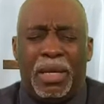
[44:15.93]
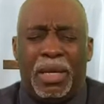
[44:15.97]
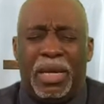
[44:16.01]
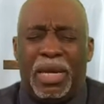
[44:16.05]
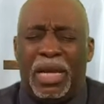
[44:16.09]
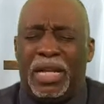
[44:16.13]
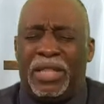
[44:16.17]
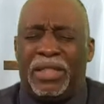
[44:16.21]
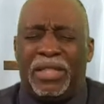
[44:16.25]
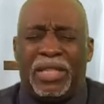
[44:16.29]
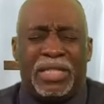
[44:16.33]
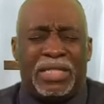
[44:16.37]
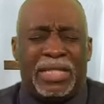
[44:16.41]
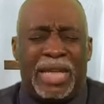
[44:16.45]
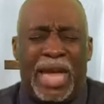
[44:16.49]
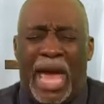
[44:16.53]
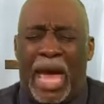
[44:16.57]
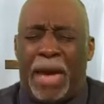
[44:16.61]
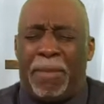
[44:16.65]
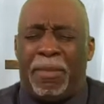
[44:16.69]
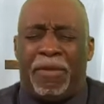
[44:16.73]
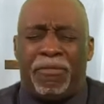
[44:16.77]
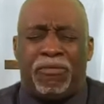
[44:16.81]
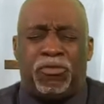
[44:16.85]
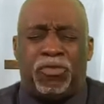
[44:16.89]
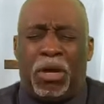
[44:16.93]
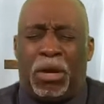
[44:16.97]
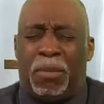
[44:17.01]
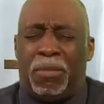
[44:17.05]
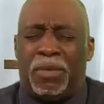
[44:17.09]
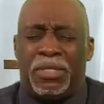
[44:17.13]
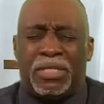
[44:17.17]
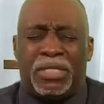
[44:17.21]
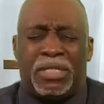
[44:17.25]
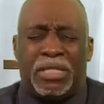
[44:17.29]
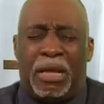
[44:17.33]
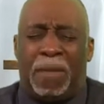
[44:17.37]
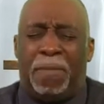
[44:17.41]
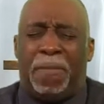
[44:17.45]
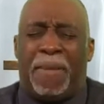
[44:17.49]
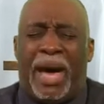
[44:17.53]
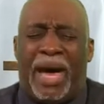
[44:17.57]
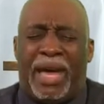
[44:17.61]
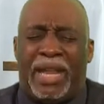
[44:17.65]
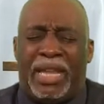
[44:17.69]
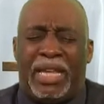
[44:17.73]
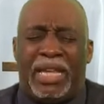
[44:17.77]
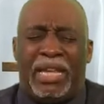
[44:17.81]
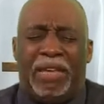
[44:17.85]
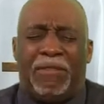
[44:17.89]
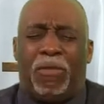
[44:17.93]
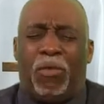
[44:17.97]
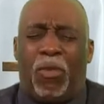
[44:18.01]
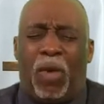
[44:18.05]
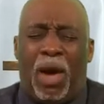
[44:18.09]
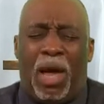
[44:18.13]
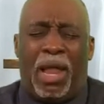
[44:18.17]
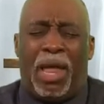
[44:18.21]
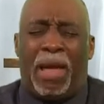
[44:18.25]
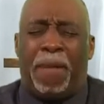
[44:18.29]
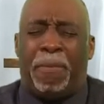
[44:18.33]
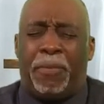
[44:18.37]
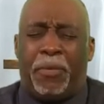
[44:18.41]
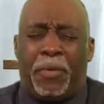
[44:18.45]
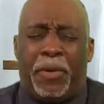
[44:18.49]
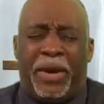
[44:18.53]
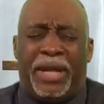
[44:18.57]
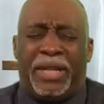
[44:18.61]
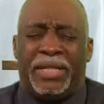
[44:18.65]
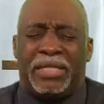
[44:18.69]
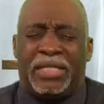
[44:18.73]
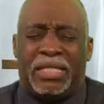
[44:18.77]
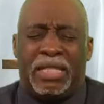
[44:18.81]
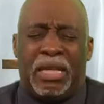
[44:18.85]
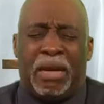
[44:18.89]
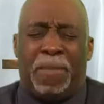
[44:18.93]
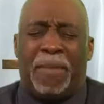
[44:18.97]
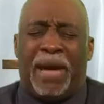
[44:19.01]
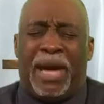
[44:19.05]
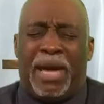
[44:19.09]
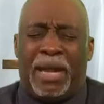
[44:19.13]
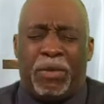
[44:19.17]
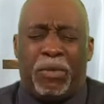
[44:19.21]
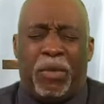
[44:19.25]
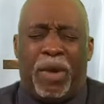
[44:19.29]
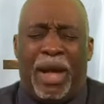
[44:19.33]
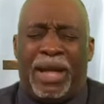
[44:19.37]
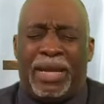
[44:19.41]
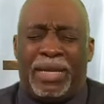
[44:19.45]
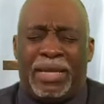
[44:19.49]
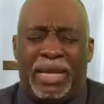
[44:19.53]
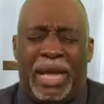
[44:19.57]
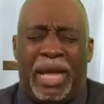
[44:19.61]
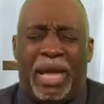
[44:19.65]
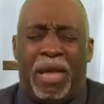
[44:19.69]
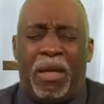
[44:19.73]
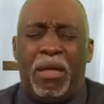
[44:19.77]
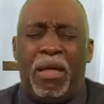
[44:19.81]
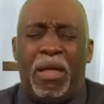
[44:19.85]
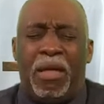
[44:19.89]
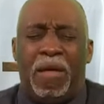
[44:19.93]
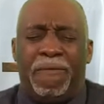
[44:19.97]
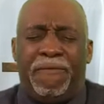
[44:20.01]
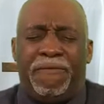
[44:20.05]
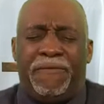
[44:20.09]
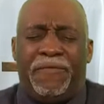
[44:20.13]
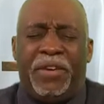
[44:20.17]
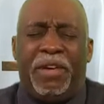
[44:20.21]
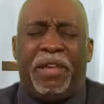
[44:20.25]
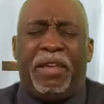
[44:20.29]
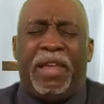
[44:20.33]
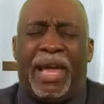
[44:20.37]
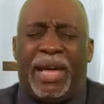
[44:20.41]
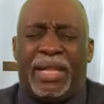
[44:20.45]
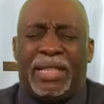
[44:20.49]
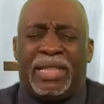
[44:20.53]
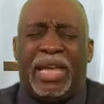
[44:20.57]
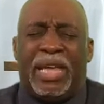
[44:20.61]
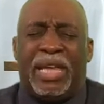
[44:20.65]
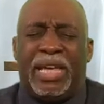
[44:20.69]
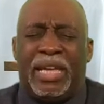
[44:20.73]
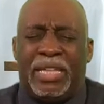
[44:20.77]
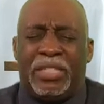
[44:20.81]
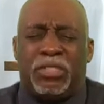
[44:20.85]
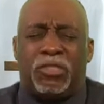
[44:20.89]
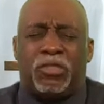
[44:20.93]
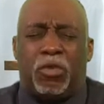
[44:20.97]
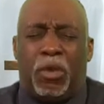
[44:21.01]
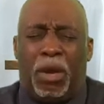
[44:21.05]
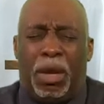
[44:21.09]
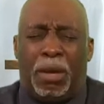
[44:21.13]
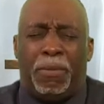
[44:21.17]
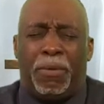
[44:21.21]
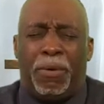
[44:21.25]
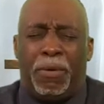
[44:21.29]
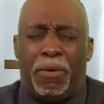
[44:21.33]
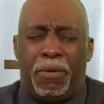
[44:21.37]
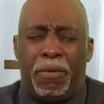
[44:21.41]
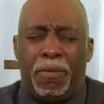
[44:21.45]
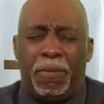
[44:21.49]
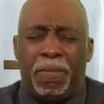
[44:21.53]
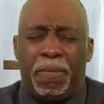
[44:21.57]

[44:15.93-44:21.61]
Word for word: in the time of trouble. Somebody, even while I'm praying, somebody right now feel like they in trouble.